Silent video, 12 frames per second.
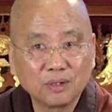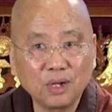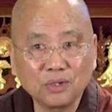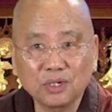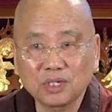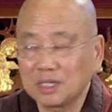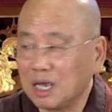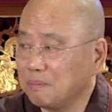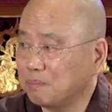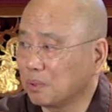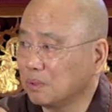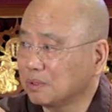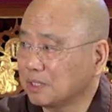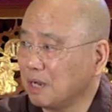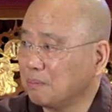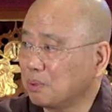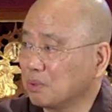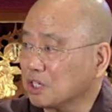Not just temporal.
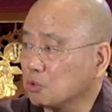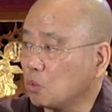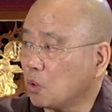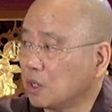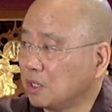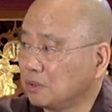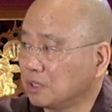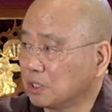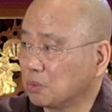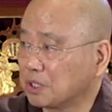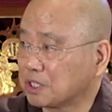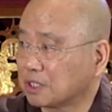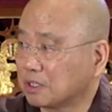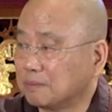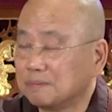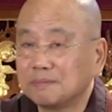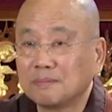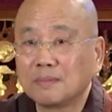Temporal is worldly
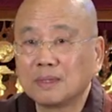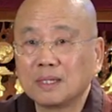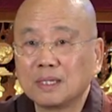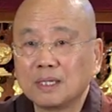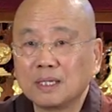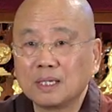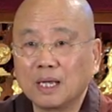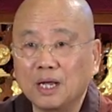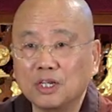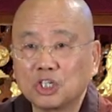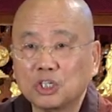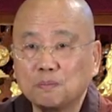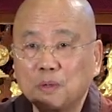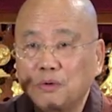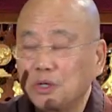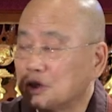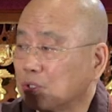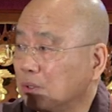wisdom, and
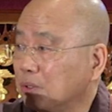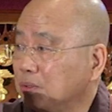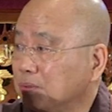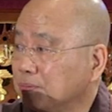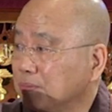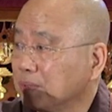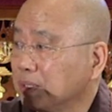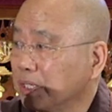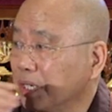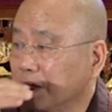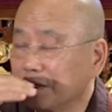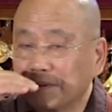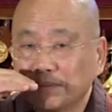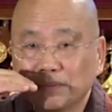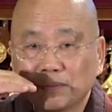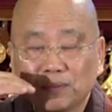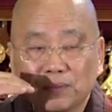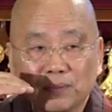spiritual is
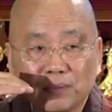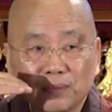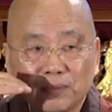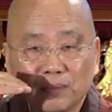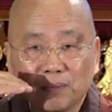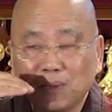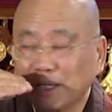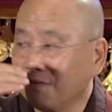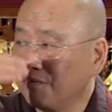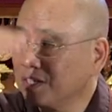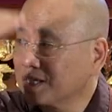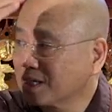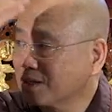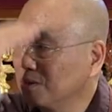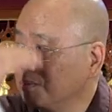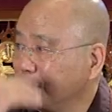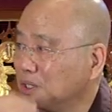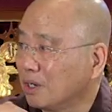
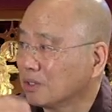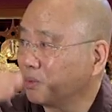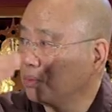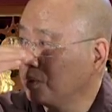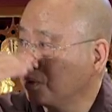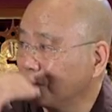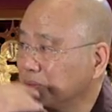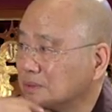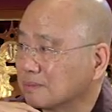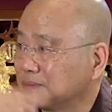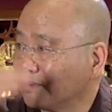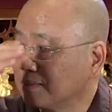metaphysical, beyond the world.